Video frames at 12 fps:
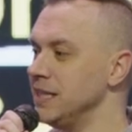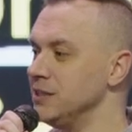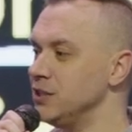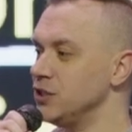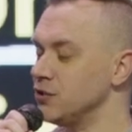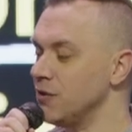in
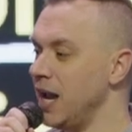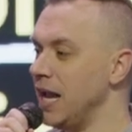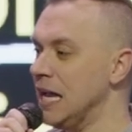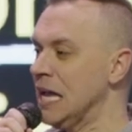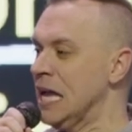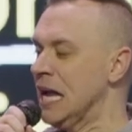
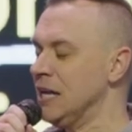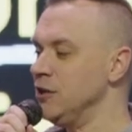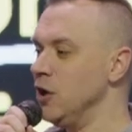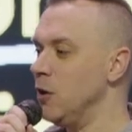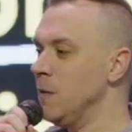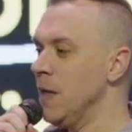straight. And
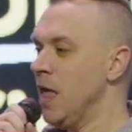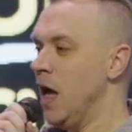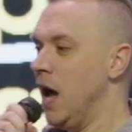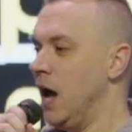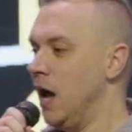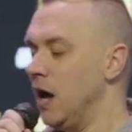you know,
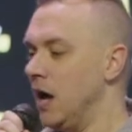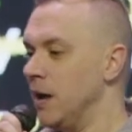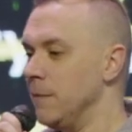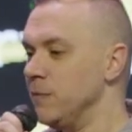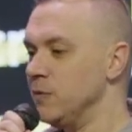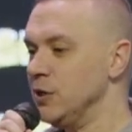uh,